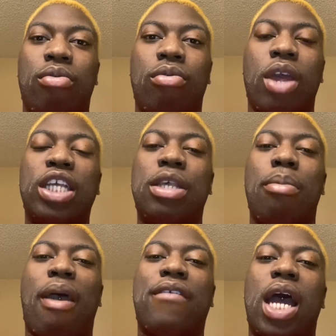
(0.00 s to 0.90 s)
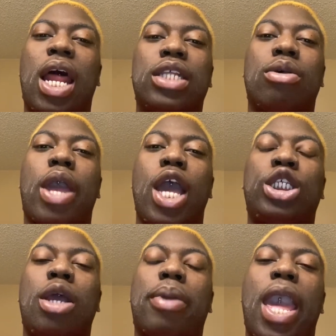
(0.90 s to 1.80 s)
And send me my $5 on Cash
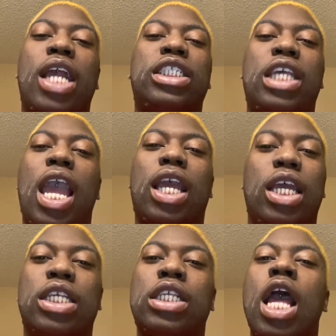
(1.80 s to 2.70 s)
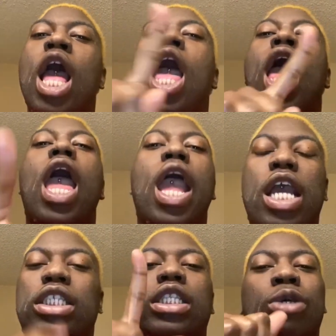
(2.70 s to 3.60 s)
App. Cash tag is
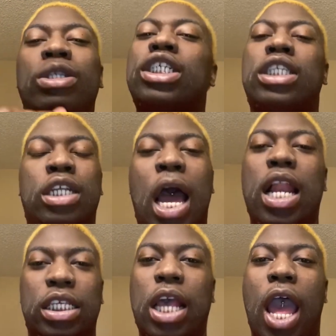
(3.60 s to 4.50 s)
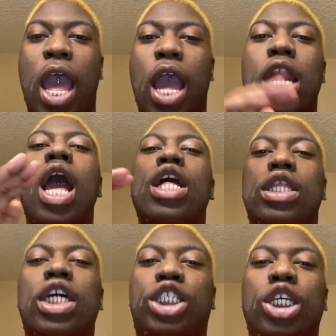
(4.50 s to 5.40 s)
S, which is the dollar sign.
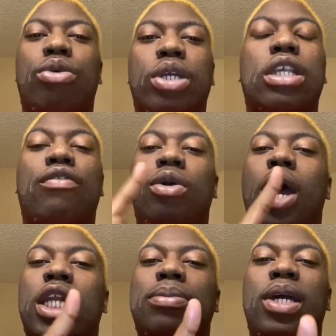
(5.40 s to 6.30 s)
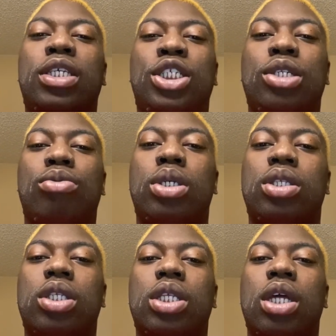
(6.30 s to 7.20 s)
The Generous. If you don't know how to spell The Generous,
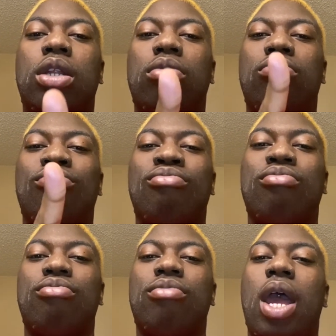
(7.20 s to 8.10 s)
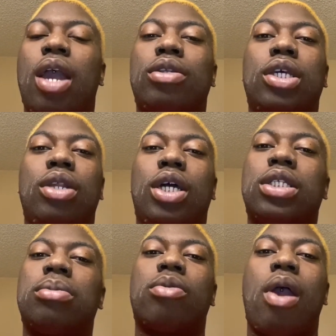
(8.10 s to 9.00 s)
I ain't gonna tell you to
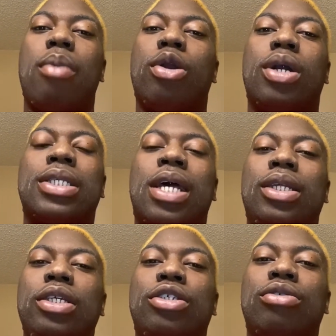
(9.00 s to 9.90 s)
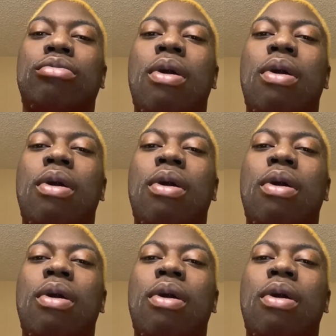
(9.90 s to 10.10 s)
unsubscribe her because I need you.